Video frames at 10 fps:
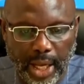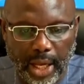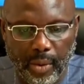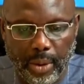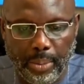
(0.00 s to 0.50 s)

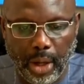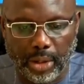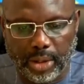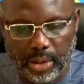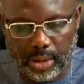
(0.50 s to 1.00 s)
a
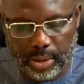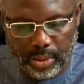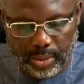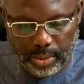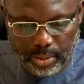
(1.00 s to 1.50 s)
robust
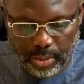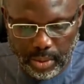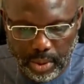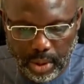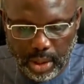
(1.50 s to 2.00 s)

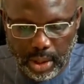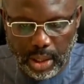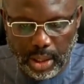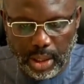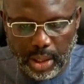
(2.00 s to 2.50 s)

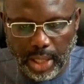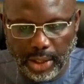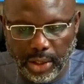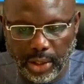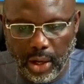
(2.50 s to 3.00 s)

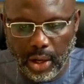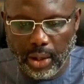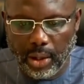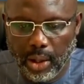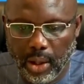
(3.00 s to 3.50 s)

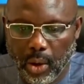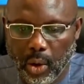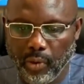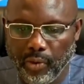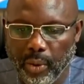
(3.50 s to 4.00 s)
national
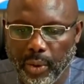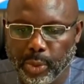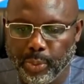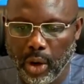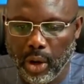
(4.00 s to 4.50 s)
COVID
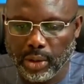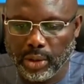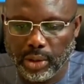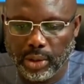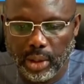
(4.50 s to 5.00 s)

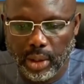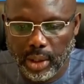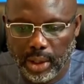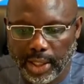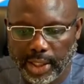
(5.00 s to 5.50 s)
response
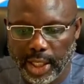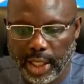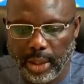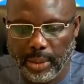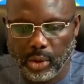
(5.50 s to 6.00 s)
that
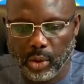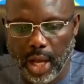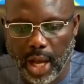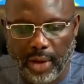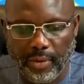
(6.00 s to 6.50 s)
seems to
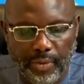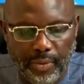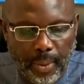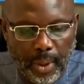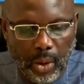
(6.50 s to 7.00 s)
have
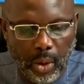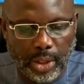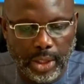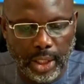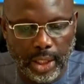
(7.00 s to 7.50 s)

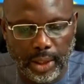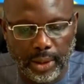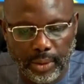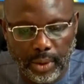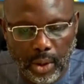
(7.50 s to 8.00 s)

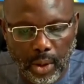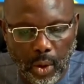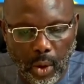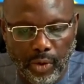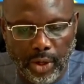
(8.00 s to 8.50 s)
contained
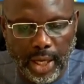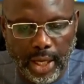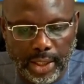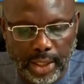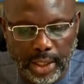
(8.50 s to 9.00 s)

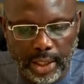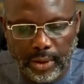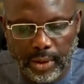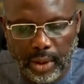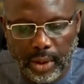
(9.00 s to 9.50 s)
COVID-19
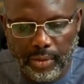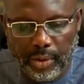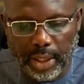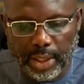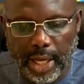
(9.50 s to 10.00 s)
for
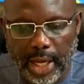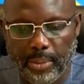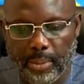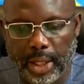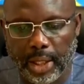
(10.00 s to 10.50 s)
the
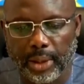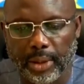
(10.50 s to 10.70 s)
time being.